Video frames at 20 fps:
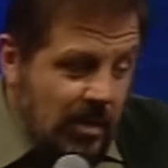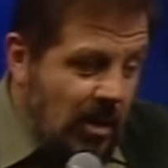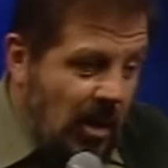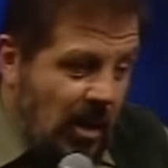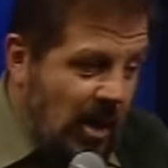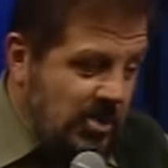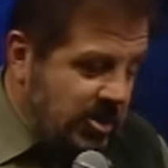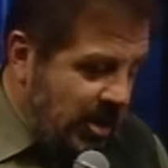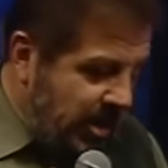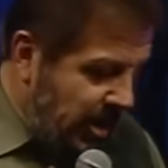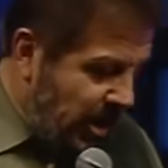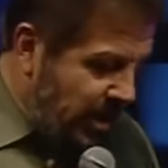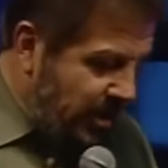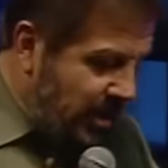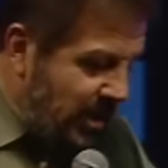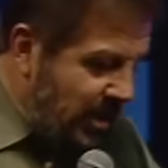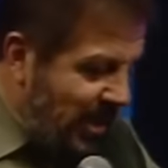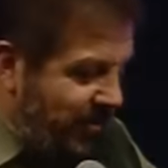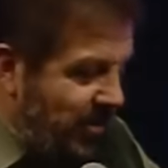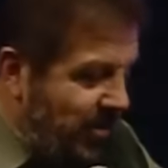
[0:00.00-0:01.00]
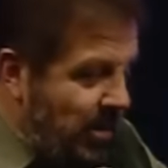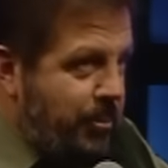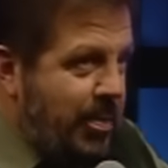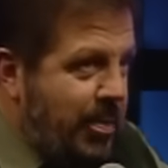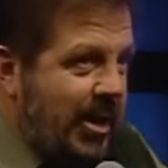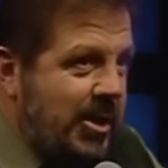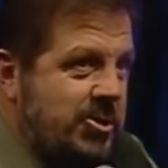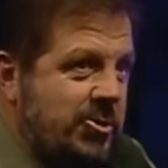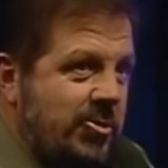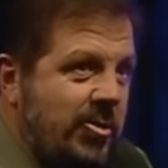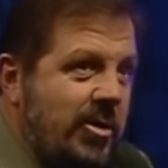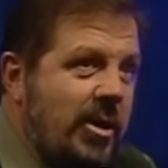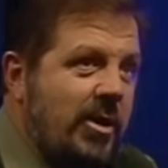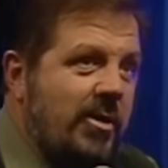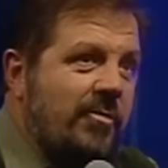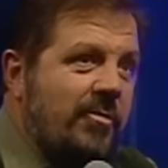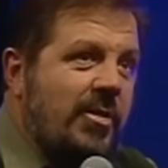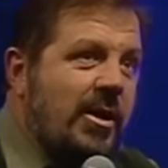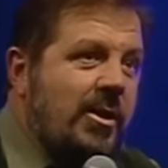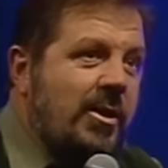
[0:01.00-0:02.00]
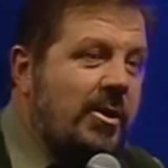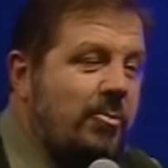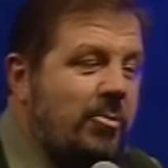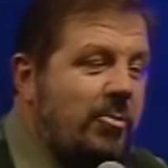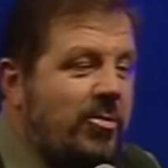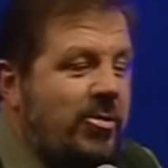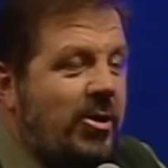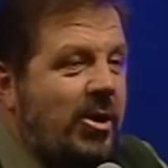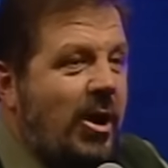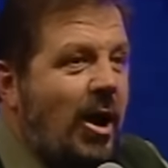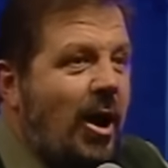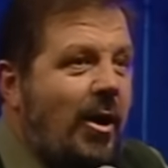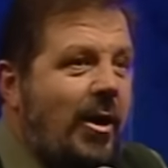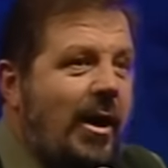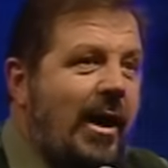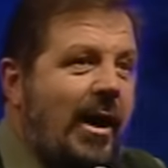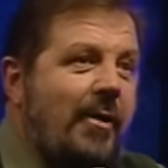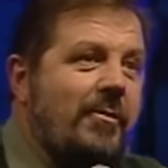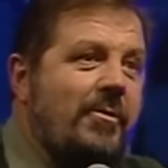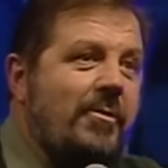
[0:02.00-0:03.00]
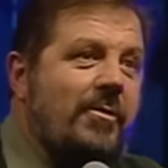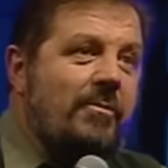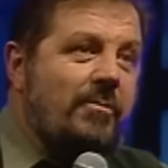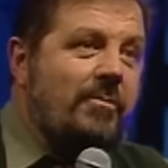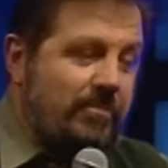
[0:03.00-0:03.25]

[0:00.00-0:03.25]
I said, "I got a lovely picture here, vicar, with your cock out."